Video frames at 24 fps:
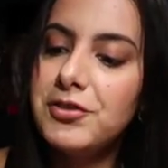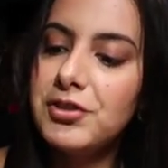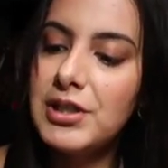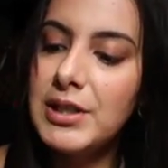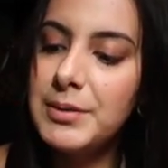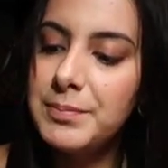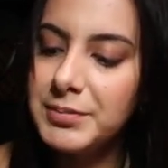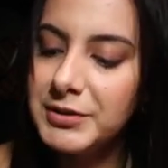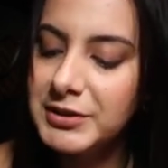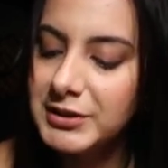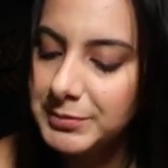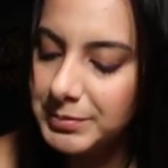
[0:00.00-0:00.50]

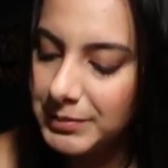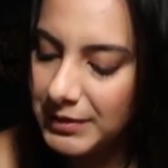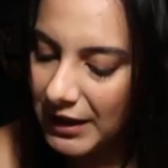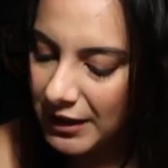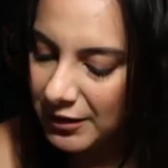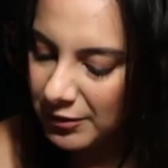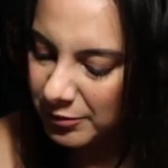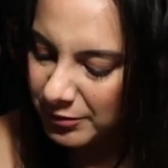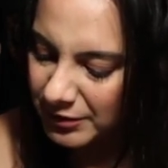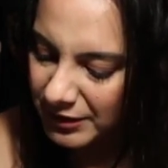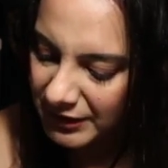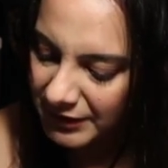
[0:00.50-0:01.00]
shapers, but I
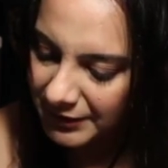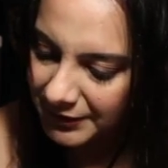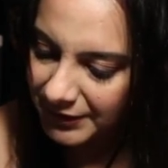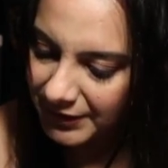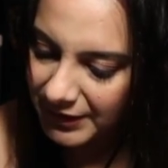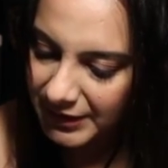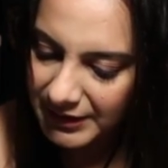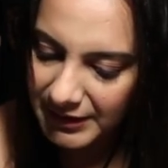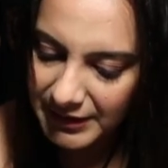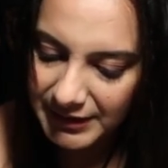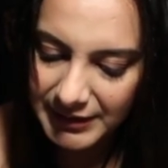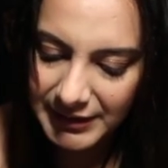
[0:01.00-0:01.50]
don't really feel
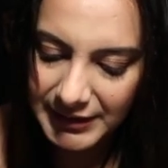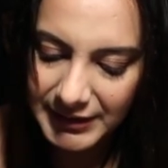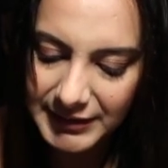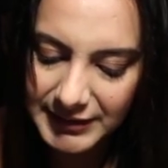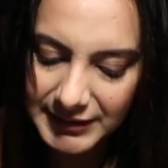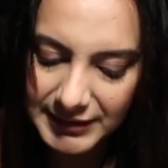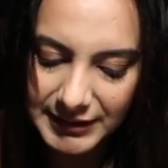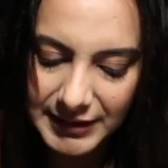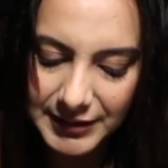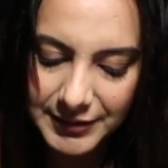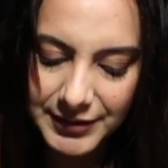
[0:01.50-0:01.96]
like it needs it.